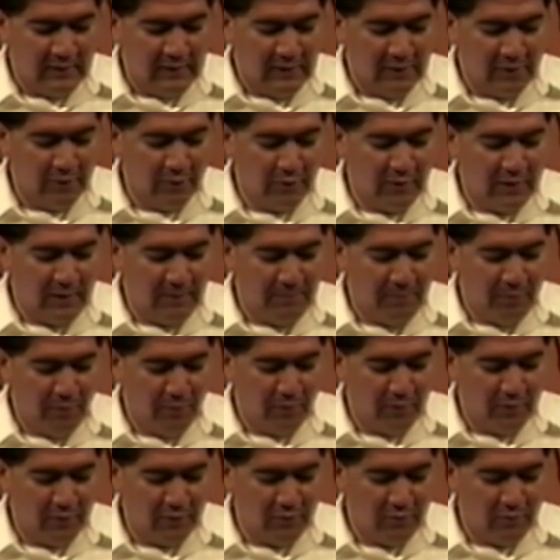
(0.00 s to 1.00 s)
No, they
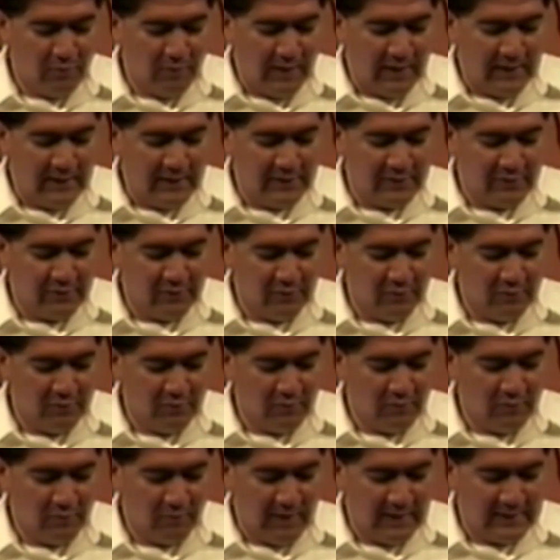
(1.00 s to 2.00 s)
pour new wine into
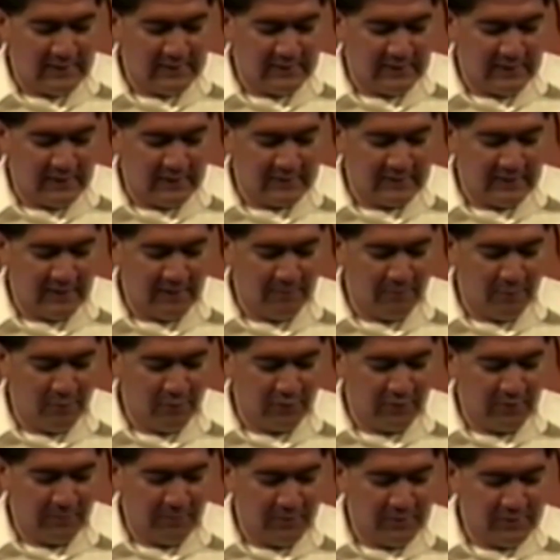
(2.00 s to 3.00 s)
new wineskins, and
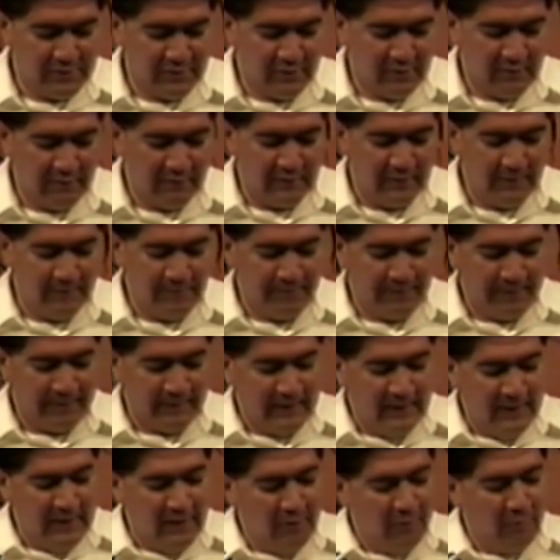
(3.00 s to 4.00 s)
both are preserved.
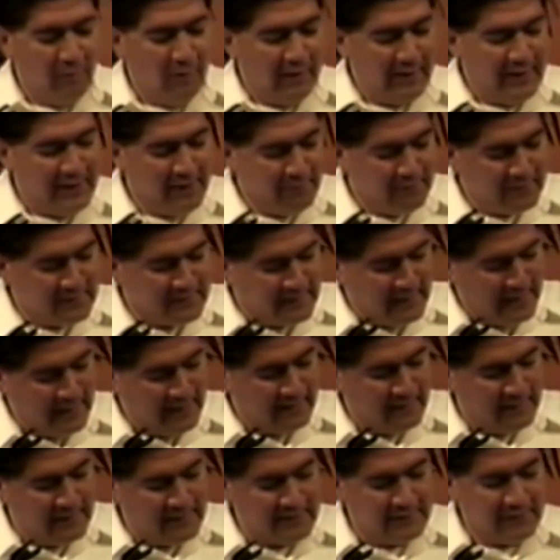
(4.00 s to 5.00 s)
While he was
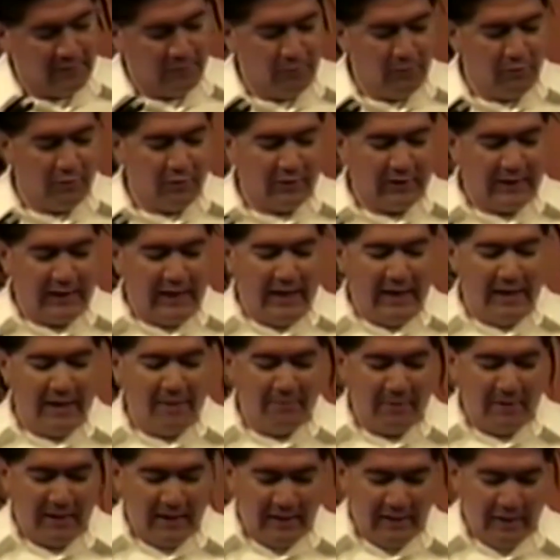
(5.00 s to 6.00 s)
saying this, a ruler
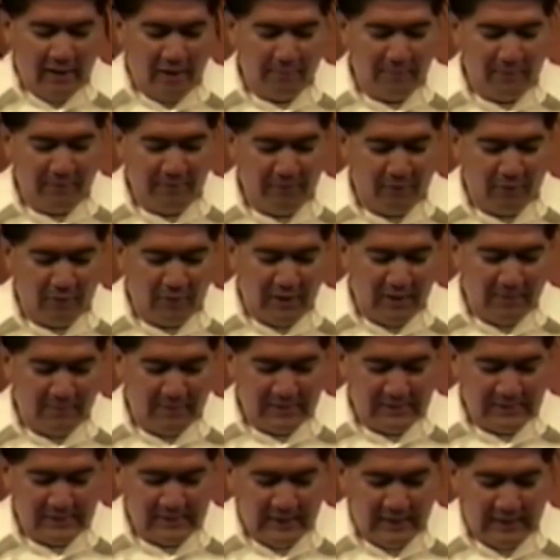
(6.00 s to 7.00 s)
came and knelt before him
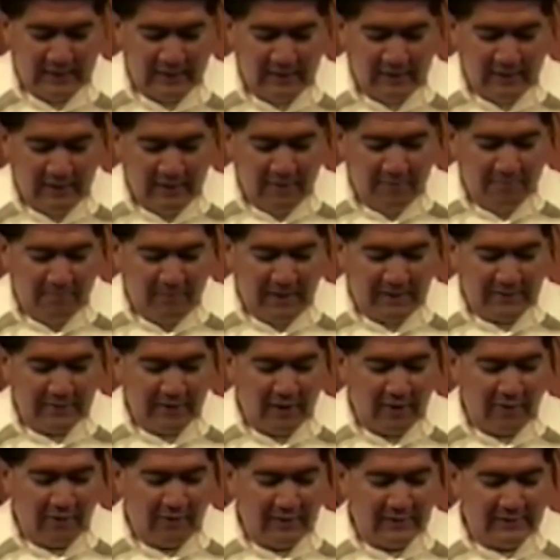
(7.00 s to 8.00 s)
and said, My
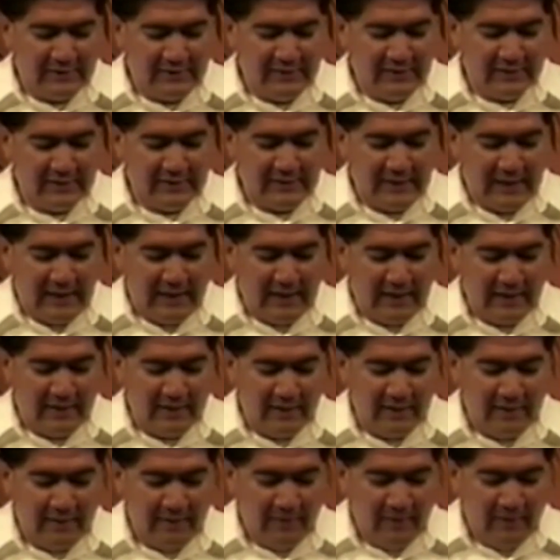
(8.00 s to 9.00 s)
daughter has just
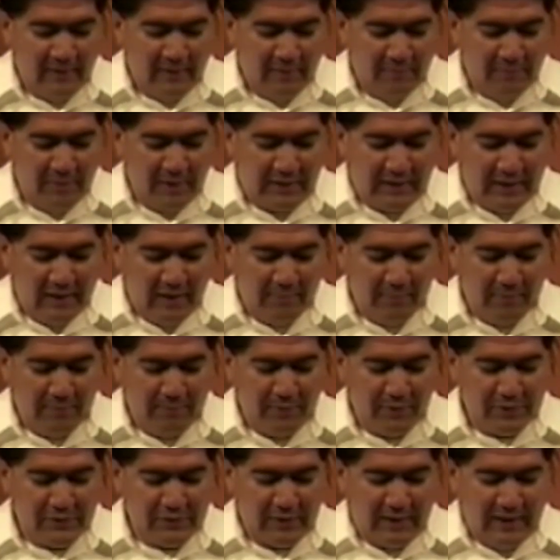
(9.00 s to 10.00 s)
died, but come and
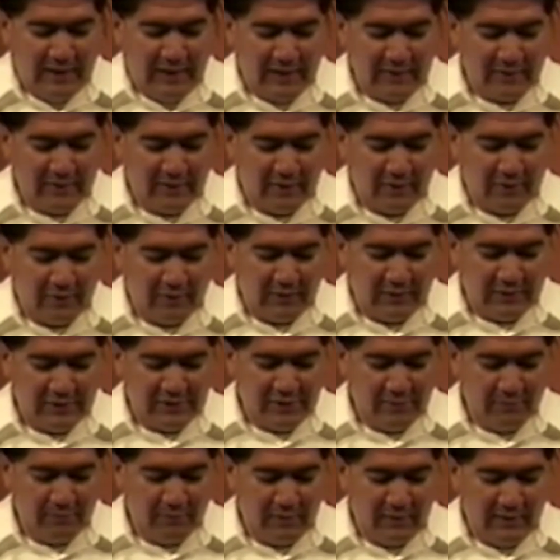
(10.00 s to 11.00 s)
put your hand on her, and
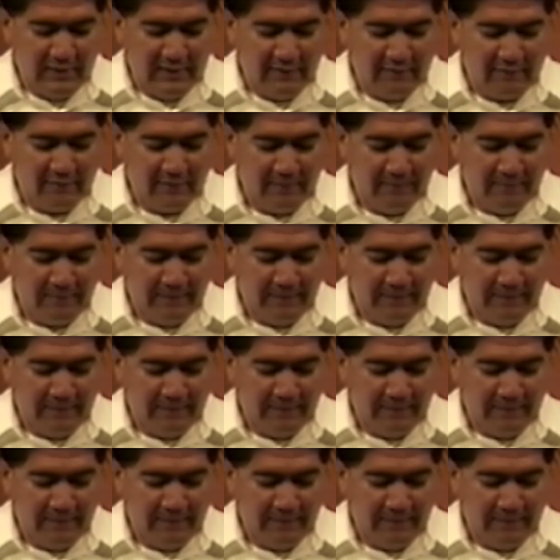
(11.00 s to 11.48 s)
she will live.